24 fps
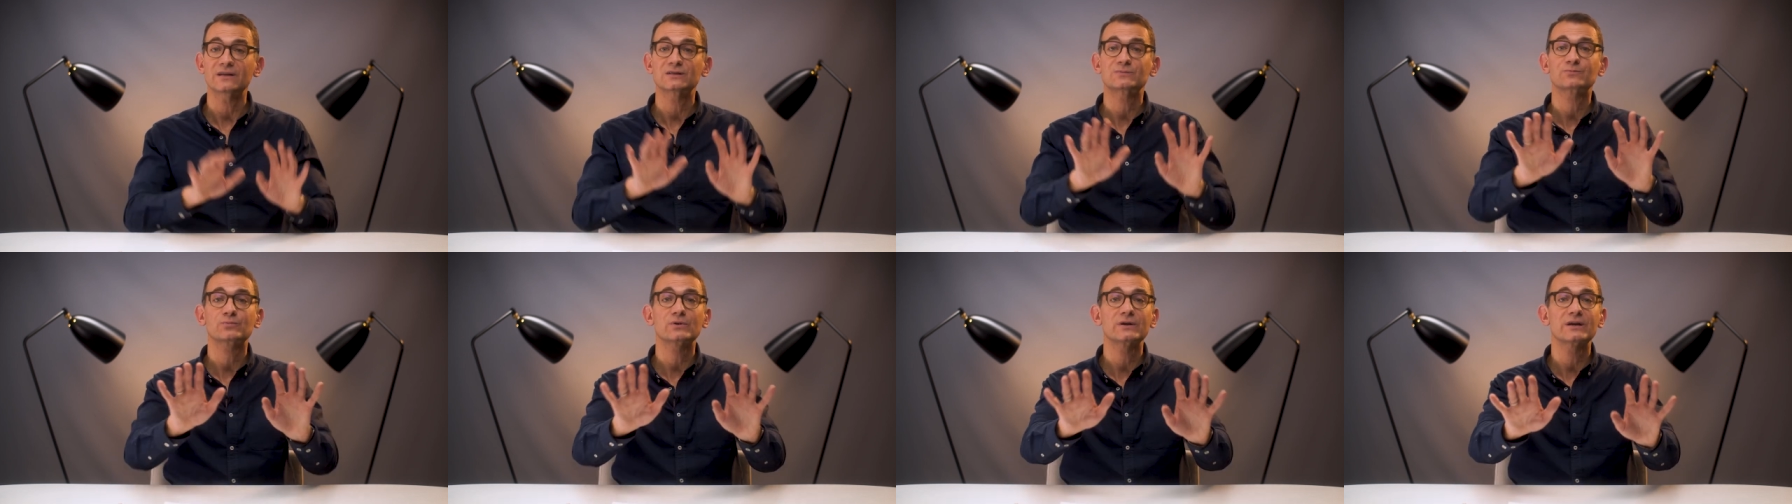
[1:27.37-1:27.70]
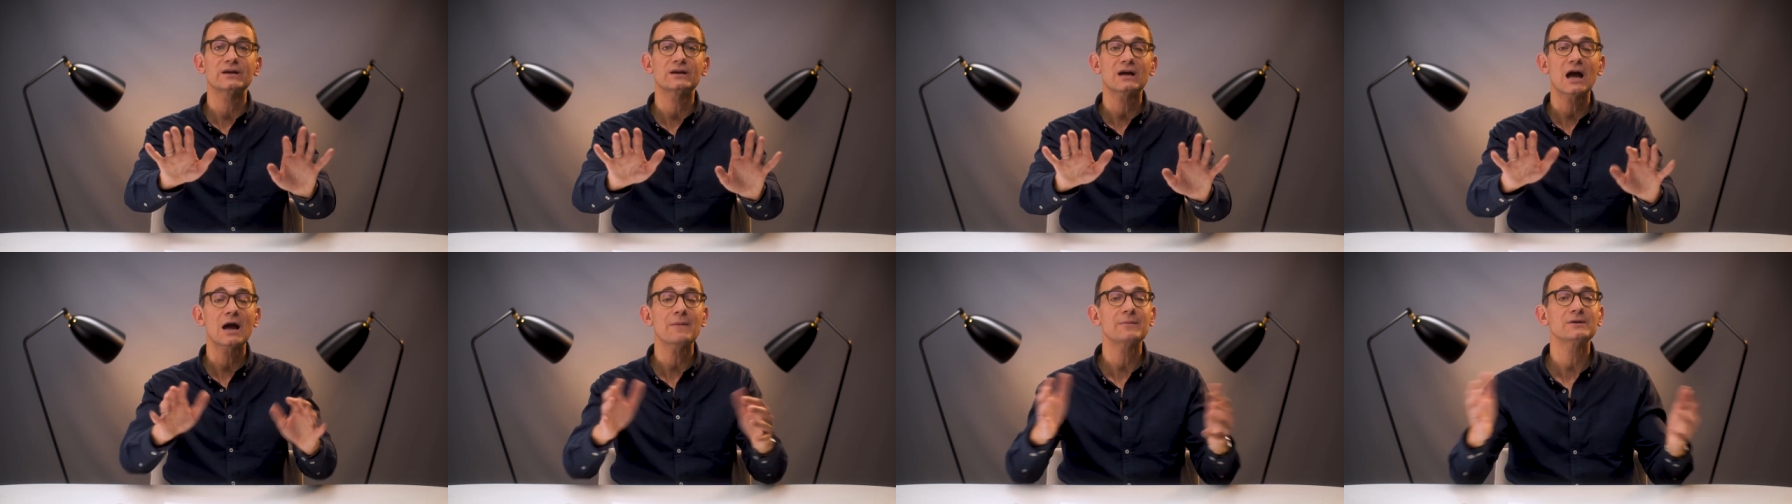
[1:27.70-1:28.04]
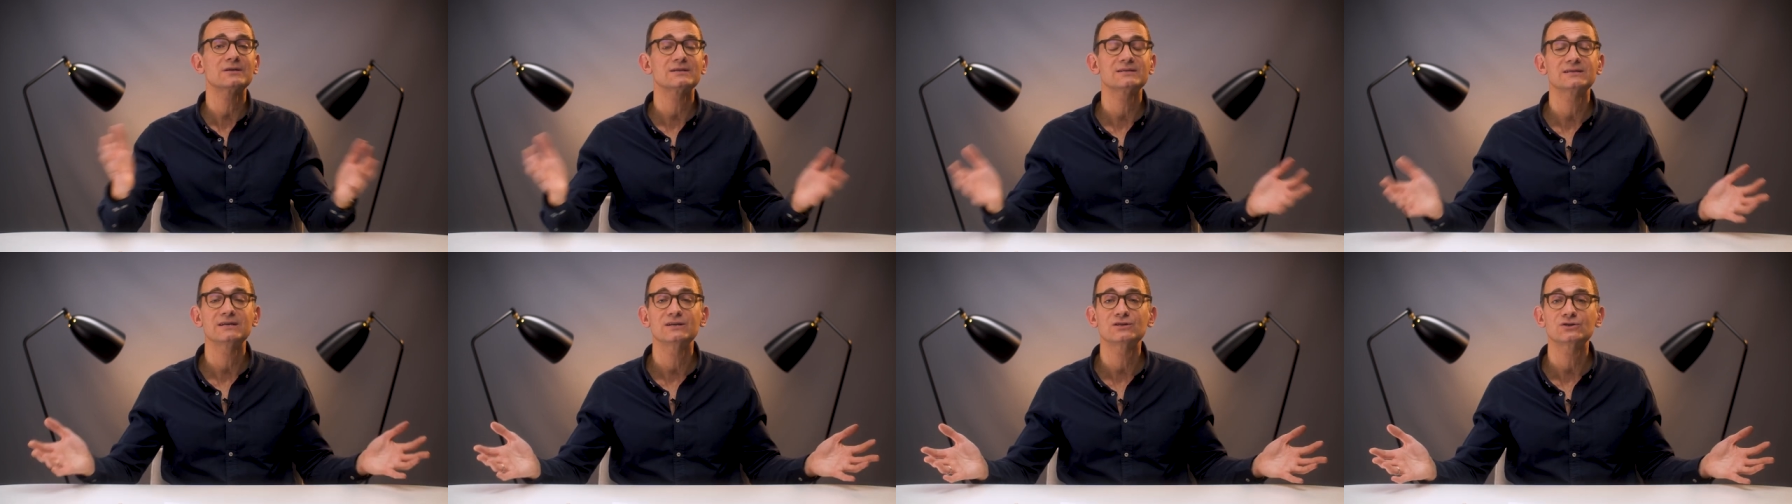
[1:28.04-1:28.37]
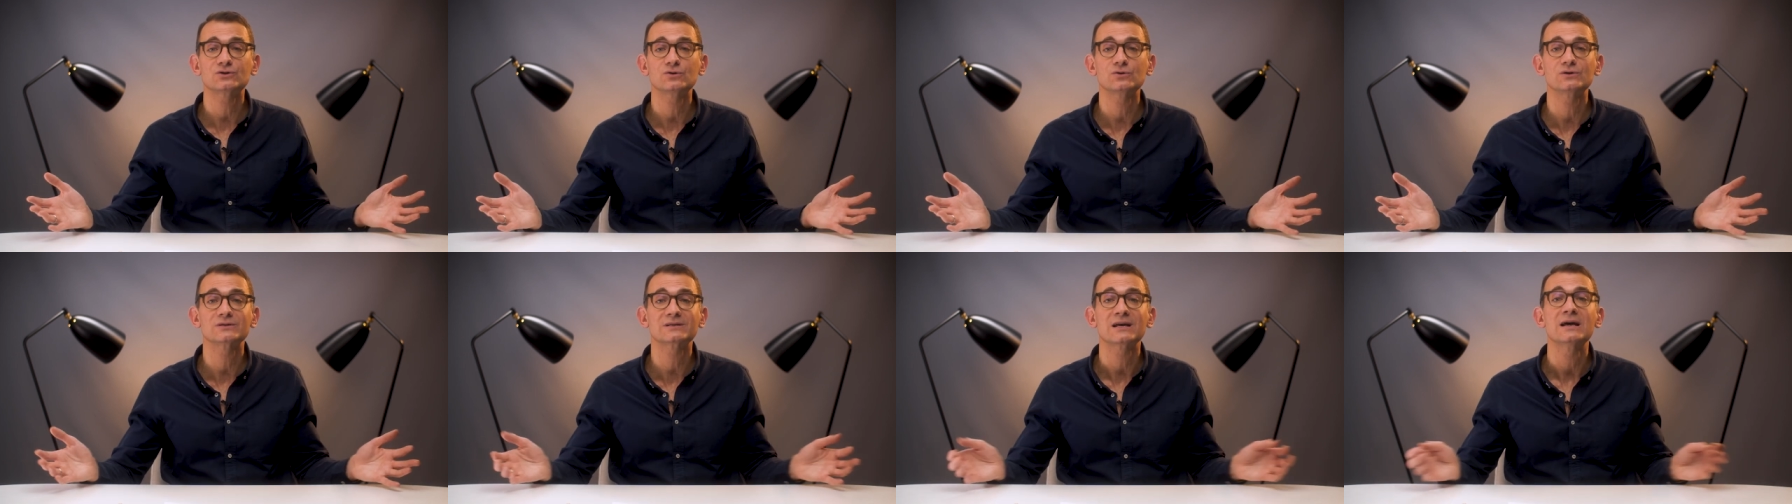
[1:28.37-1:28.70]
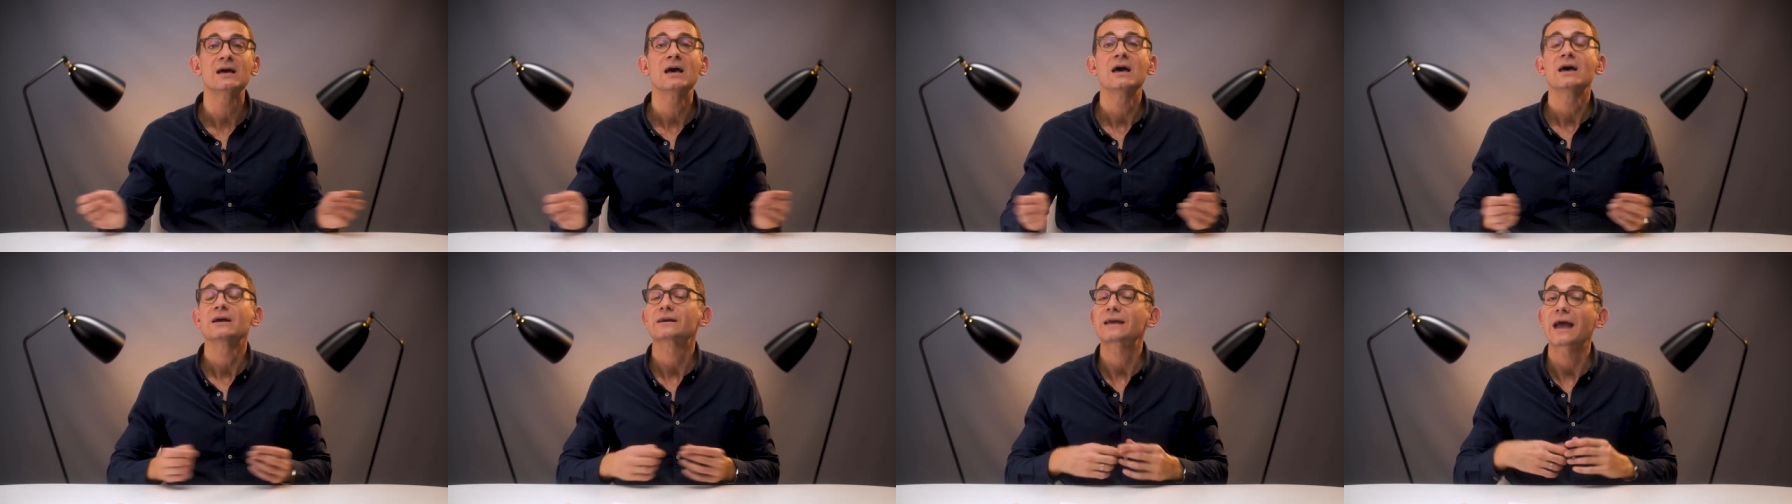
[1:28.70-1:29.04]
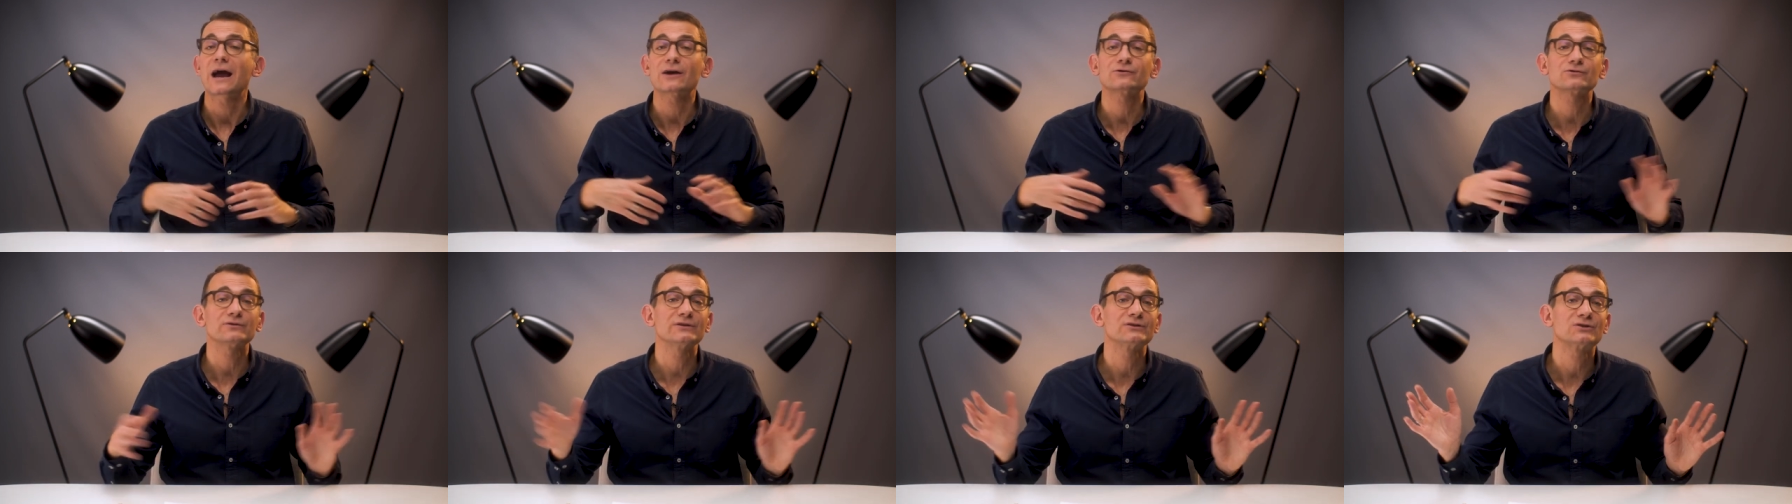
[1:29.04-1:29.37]
It's pretty common to see students
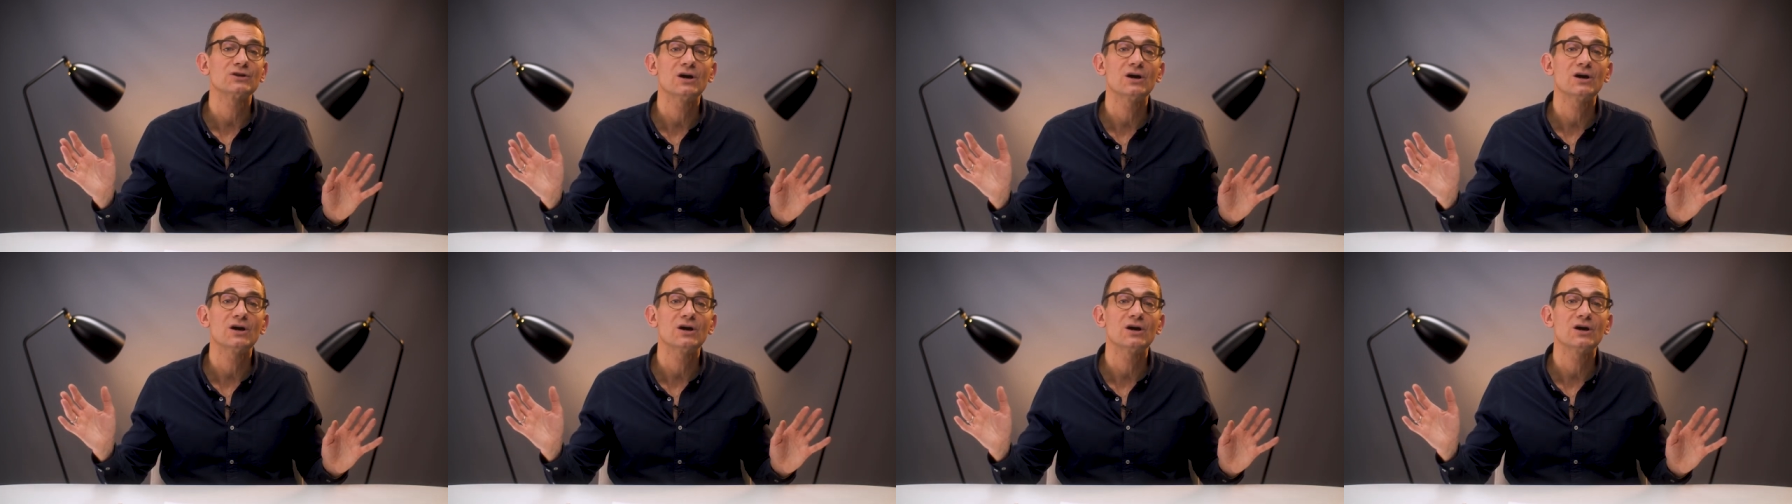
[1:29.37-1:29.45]
casually